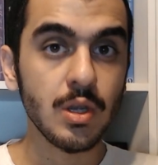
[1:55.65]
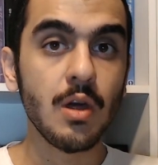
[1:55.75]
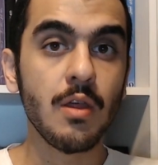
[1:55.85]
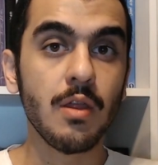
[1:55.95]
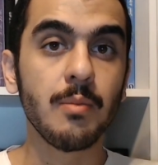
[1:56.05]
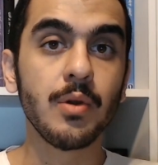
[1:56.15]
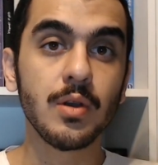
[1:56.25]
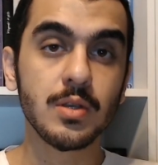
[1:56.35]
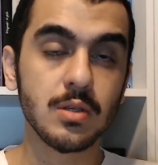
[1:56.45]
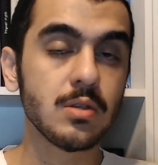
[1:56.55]
the
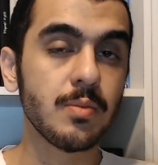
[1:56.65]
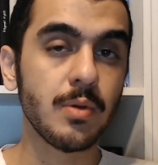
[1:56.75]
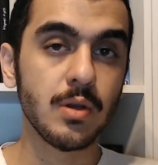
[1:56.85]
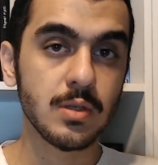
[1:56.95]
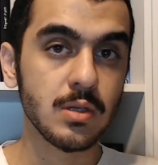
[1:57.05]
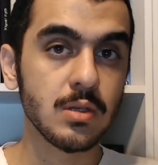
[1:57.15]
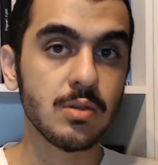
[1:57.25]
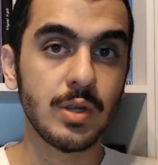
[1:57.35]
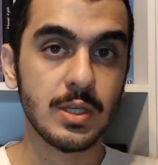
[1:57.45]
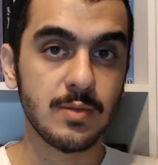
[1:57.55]
person-to-person
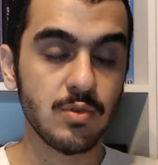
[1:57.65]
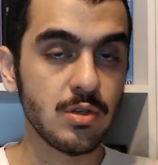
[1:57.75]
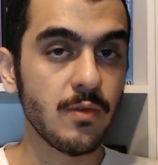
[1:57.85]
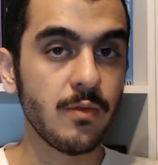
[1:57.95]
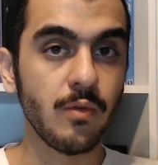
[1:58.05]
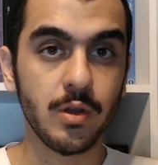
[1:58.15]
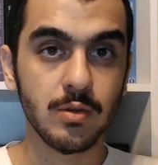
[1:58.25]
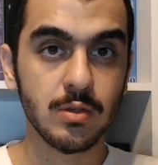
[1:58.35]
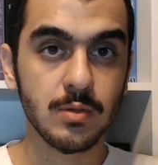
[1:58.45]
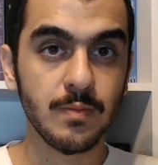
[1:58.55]
transmission of the virus.